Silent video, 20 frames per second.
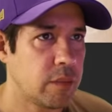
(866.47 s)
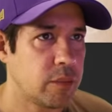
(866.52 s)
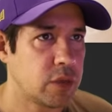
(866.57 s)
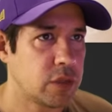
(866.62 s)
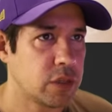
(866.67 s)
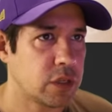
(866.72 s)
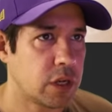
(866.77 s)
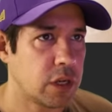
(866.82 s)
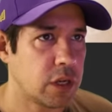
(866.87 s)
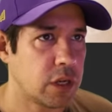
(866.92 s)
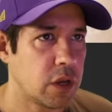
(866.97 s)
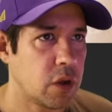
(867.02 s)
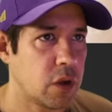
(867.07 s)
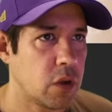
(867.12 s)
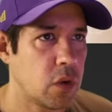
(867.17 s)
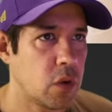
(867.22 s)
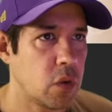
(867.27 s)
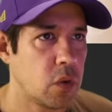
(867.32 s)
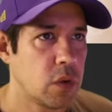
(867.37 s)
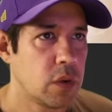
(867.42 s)
I'm
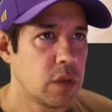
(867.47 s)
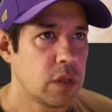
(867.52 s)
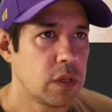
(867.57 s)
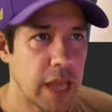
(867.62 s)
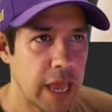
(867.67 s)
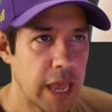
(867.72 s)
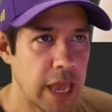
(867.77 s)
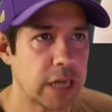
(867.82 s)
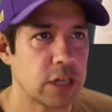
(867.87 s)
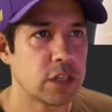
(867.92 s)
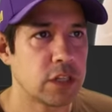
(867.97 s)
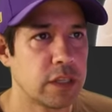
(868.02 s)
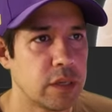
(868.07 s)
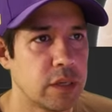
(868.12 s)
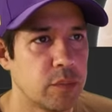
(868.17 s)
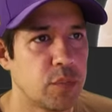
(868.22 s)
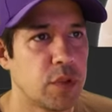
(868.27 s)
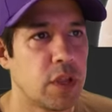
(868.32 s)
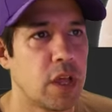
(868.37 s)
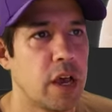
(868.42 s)
gonna actually
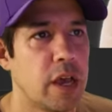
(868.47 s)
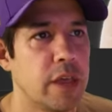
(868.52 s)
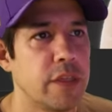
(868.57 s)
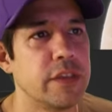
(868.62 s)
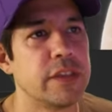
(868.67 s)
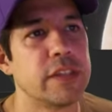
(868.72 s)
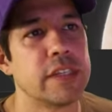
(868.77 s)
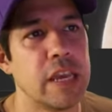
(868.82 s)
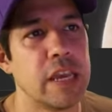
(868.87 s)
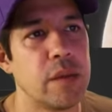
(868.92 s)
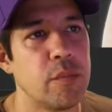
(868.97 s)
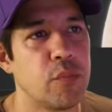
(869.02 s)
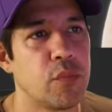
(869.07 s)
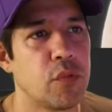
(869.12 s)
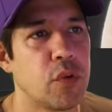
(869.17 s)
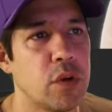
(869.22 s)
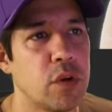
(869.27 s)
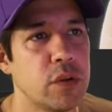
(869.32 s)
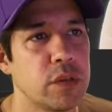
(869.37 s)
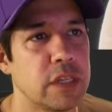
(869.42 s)
apply the same
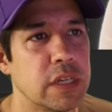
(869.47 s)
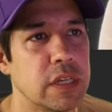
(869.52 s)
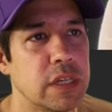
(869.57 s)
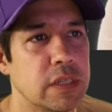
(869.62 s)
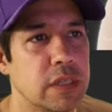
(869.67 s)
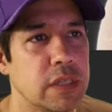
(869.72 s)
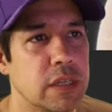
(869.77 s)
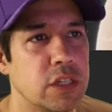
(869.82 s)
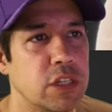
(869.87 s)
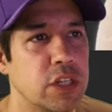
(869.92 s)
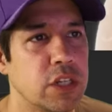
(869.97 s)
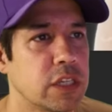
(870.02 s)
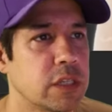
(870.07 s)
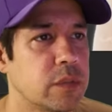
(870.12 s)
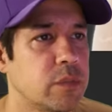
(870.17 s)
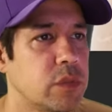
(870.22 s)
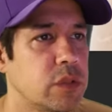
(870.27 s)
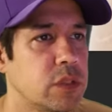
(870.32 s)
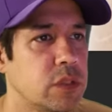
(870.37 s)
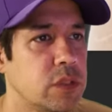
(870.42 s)
process,
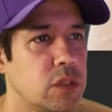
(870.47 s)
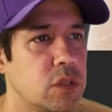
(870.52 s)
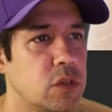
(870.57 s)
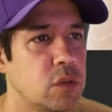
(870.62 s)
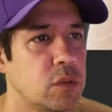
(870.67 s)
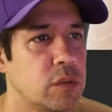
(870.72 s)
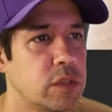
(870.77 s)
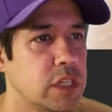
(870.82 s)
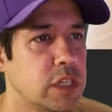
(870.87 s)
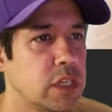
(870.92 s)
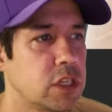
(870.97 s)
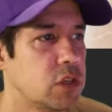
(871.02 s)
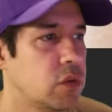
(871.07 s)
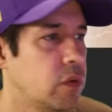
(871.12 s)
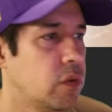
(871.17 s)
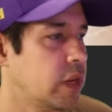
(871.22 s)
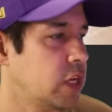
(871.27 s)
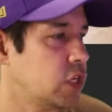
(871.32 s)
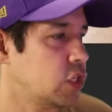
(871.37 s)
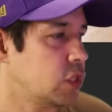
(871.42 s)
adjustments, hue and
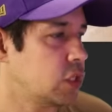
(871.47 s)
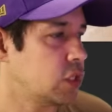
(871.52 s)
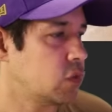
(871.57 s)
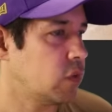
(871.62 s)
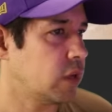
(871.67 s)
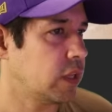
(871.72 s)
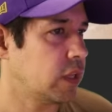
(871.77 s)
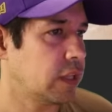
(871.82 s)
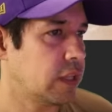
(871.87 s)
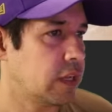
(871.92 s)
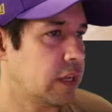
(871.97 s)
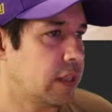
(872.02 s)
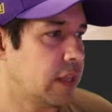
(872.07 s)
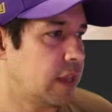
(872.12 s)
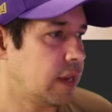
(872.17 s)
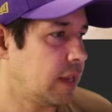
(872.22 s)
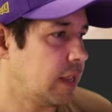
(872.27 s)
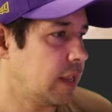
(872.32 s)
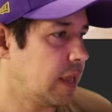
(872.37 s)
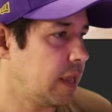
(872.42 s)
saturation directly to
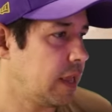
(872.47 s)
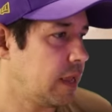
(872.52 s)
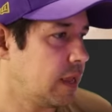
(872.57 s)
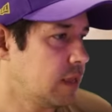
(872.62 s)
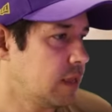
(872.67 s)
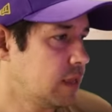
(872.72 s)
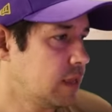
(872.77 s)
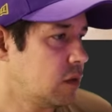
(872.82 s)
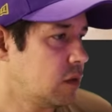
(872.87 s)
that layer.